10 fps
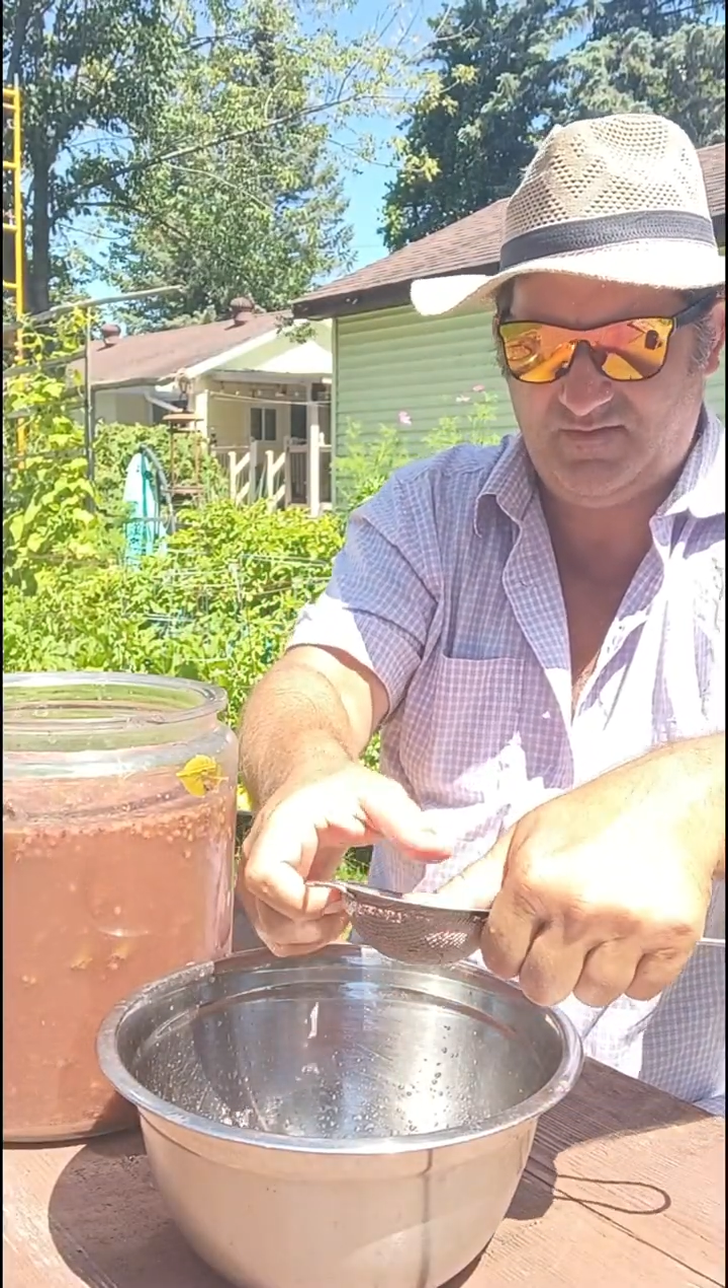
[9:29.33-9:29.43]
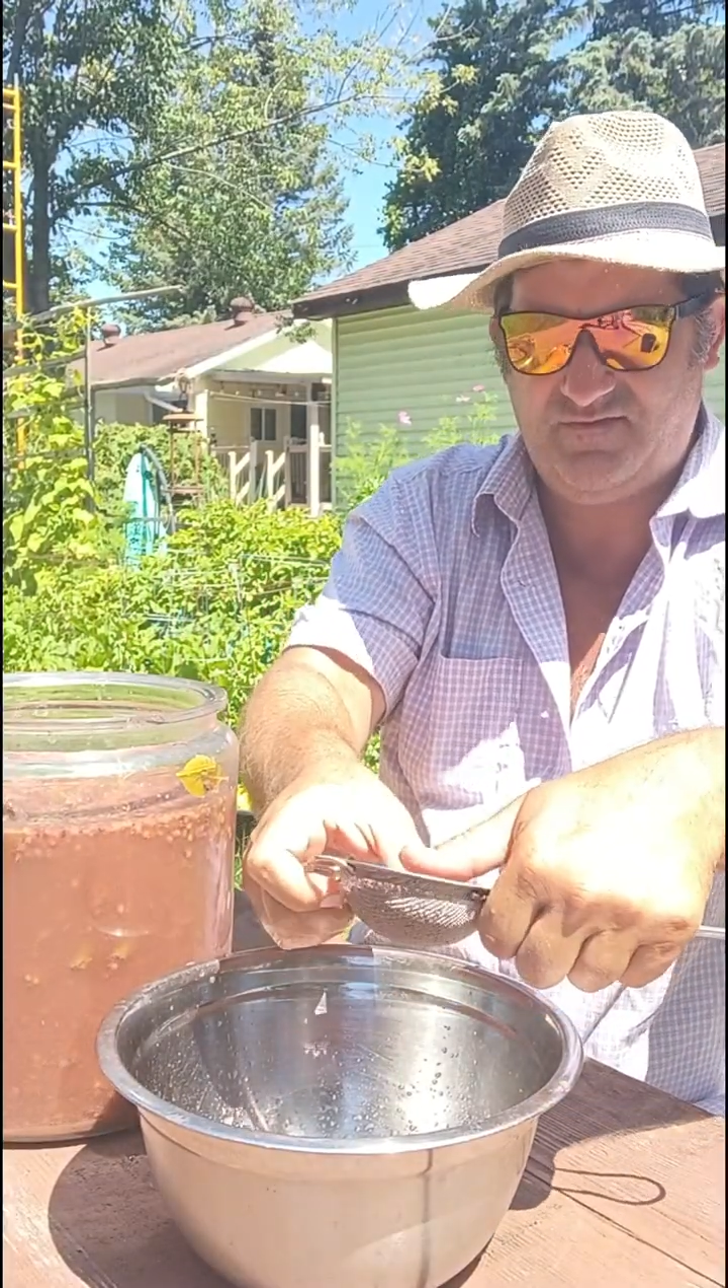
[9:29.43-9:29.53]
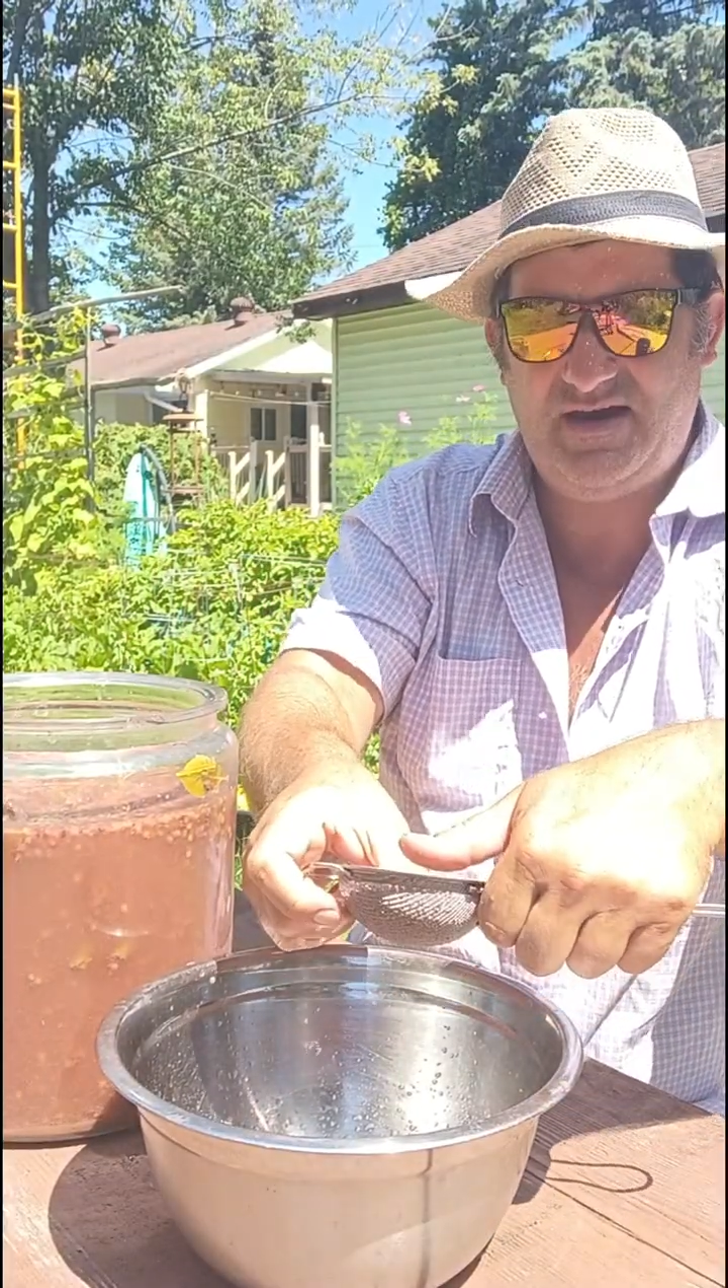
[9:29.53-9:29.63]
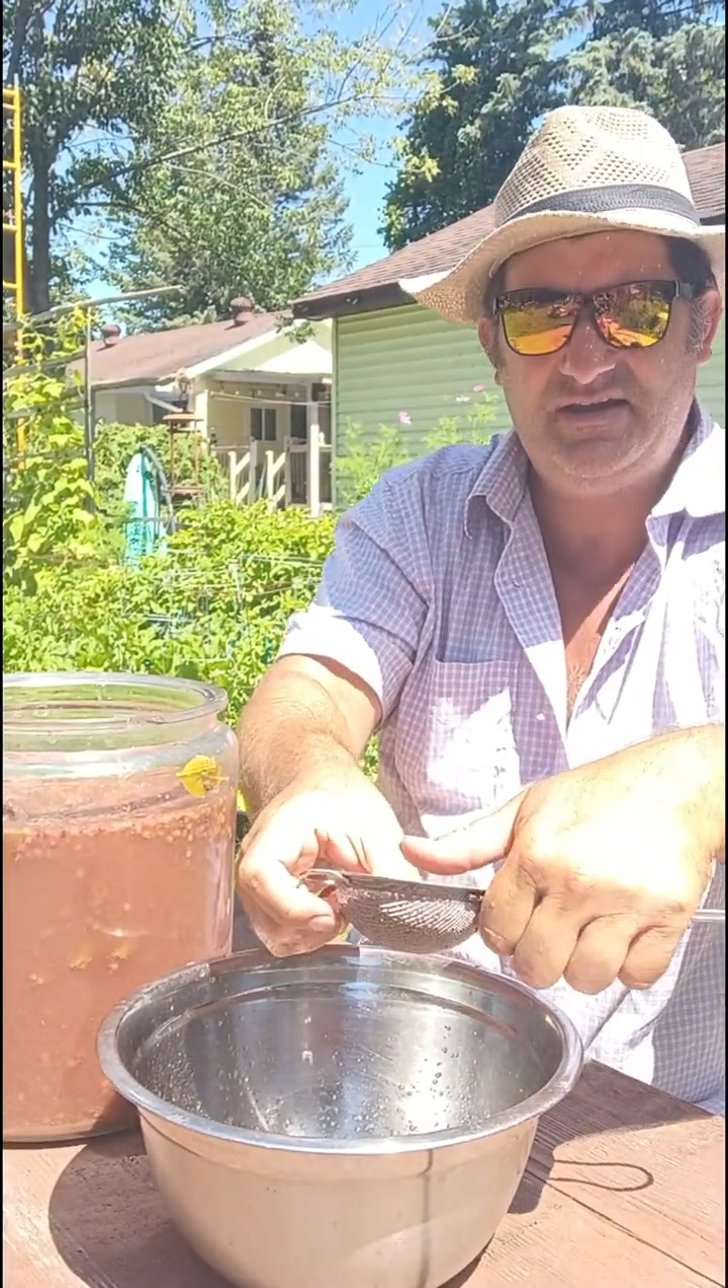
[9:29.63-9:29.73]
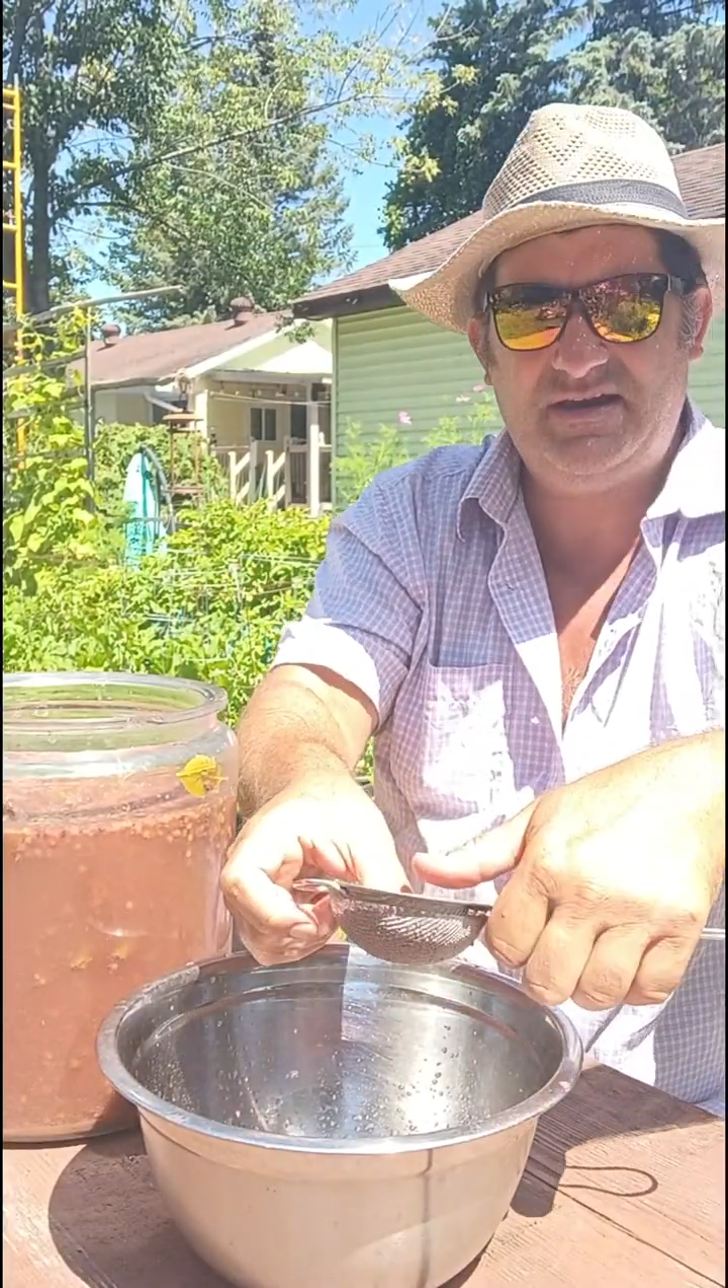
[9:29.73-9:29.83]

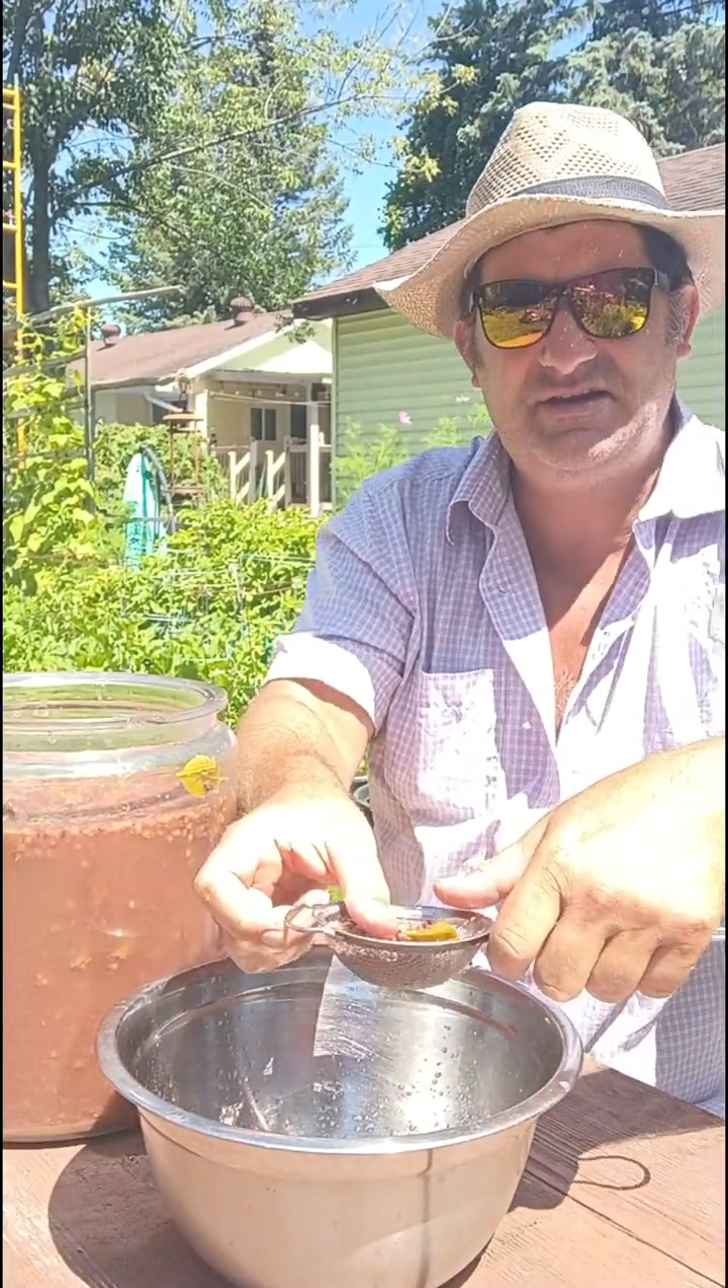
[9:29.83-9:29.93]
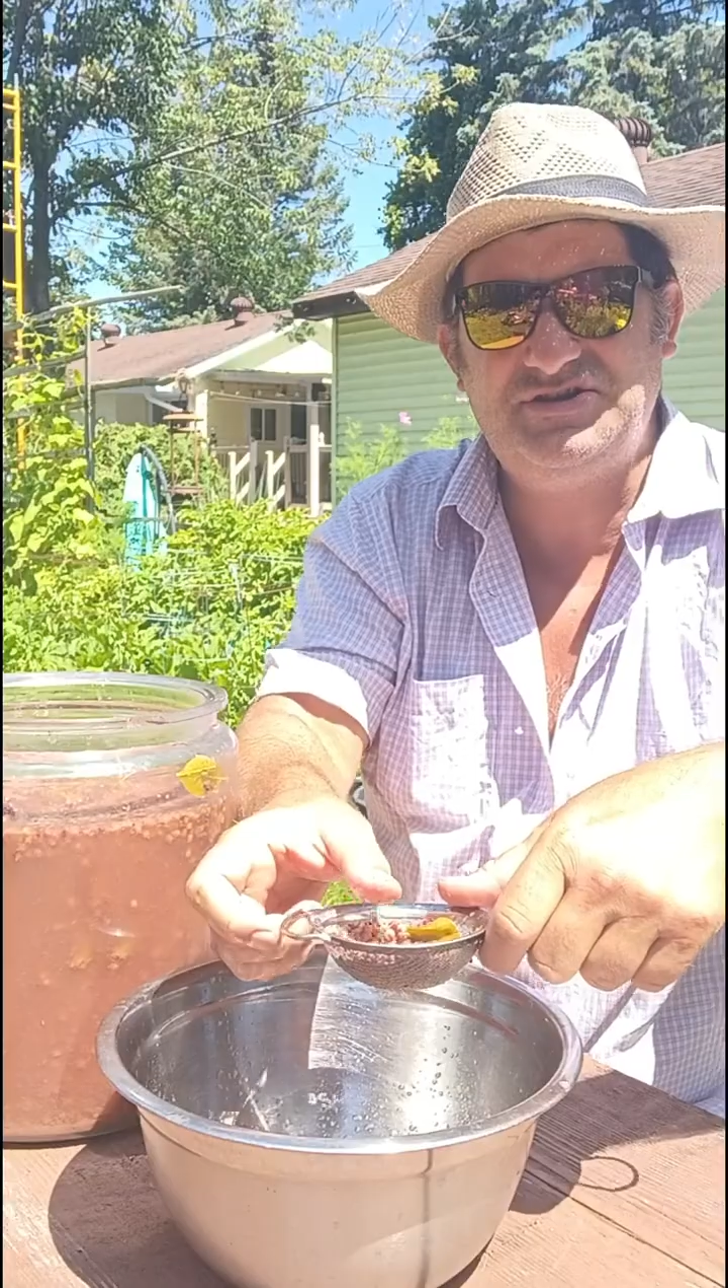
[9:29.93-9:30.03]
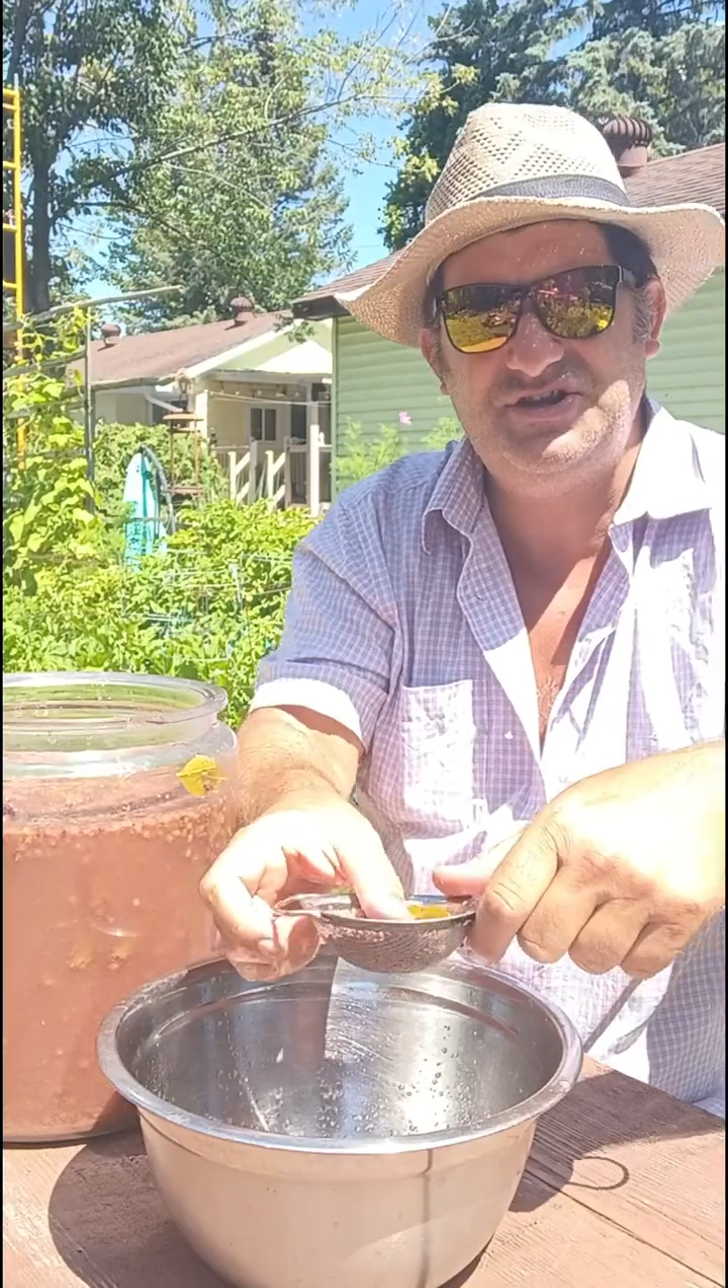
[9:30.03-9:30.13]
If I had like a